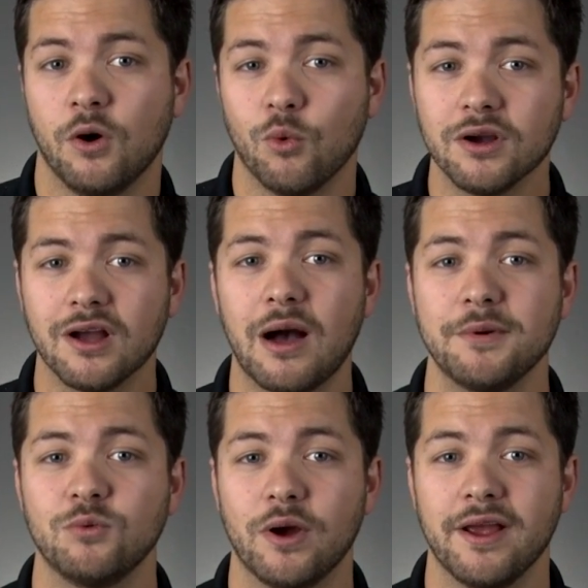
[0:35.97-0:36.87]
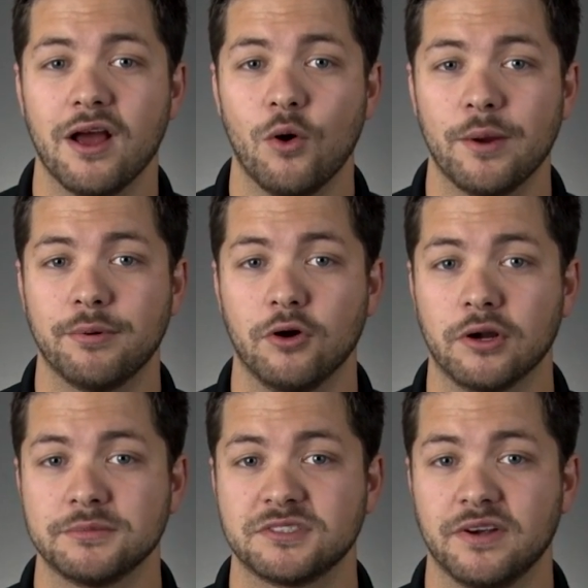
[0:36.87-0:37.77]
One common way OA
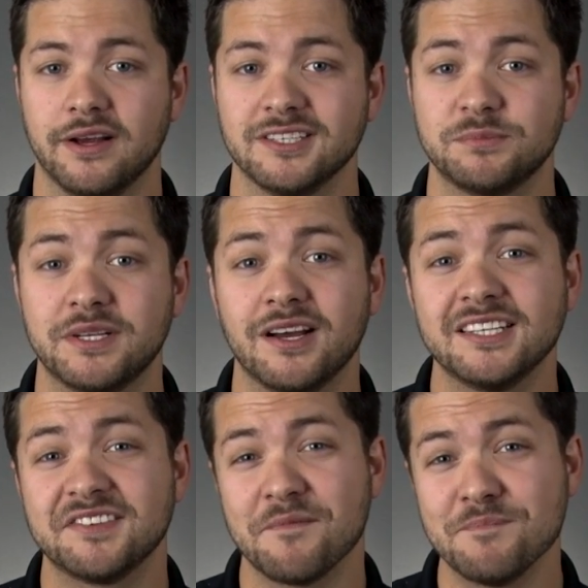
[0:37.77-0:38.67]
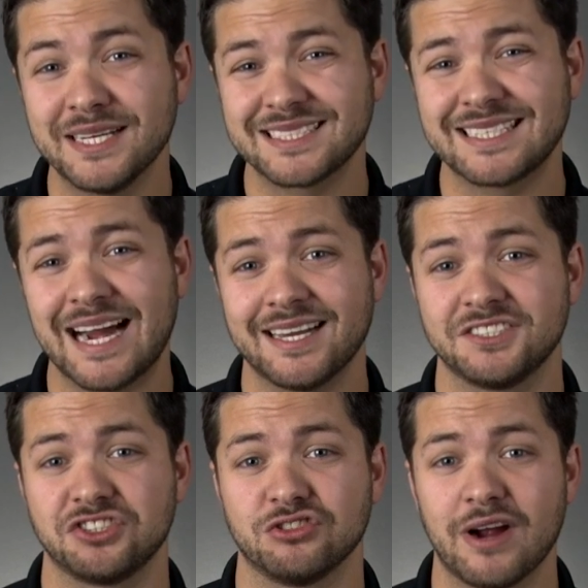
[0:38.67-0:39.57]
programs fail is because of a
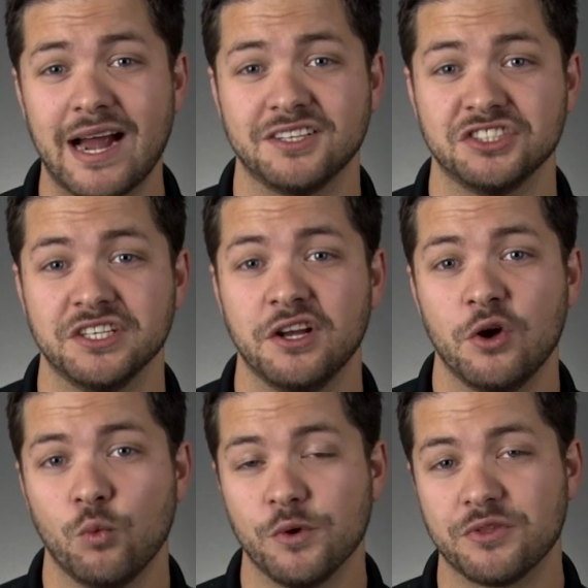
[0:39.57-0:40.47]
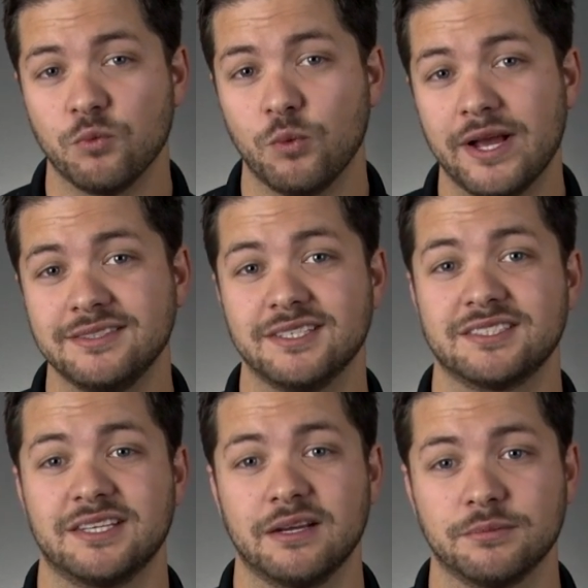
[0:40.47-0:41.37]
misguided strategy with when to
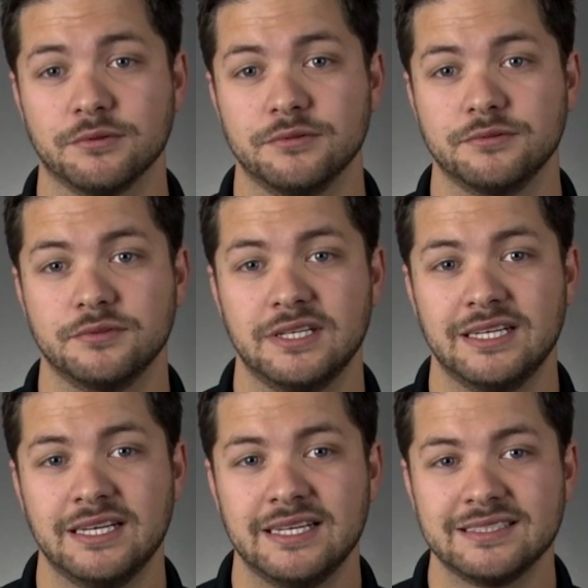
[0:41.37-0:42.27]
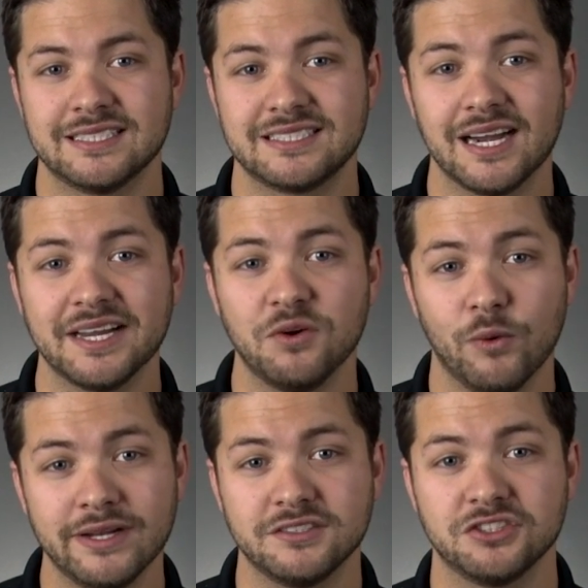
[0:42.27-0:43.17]
sample. Deciding
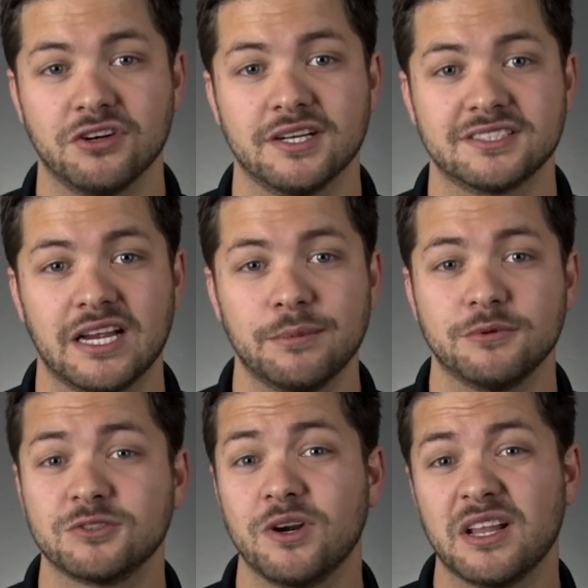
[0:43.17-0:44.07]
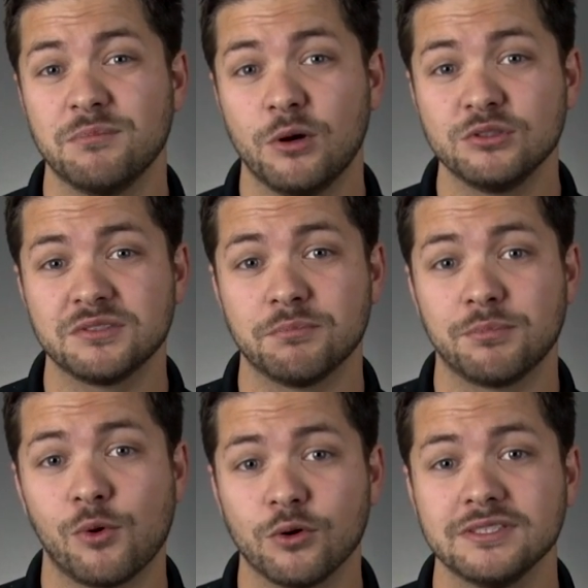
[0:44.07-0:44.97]
when to draw a sample is one of the most
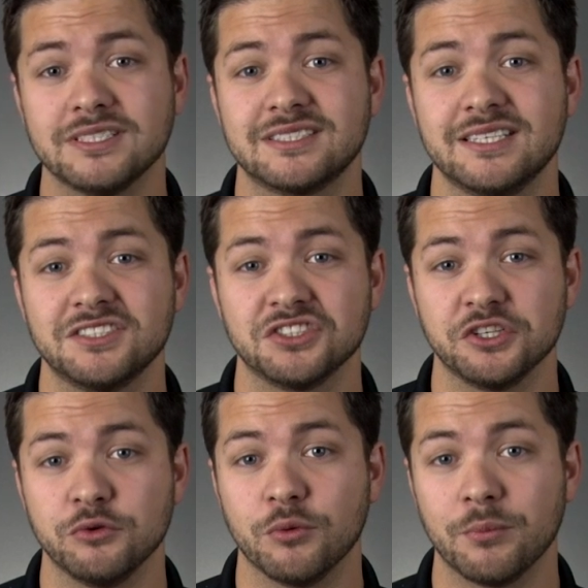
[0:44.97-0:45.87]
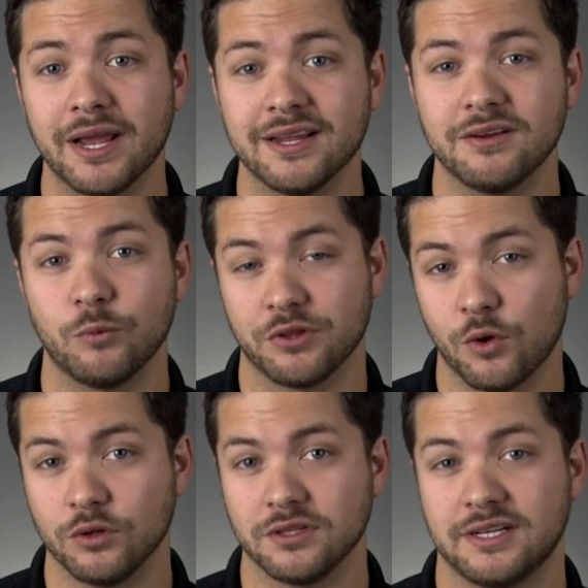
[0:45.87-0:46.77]
important decisions you will make with
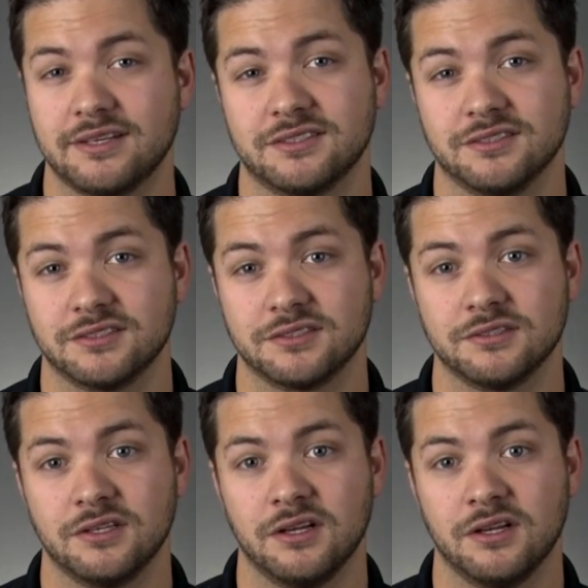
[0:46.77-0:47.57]
oil analysis.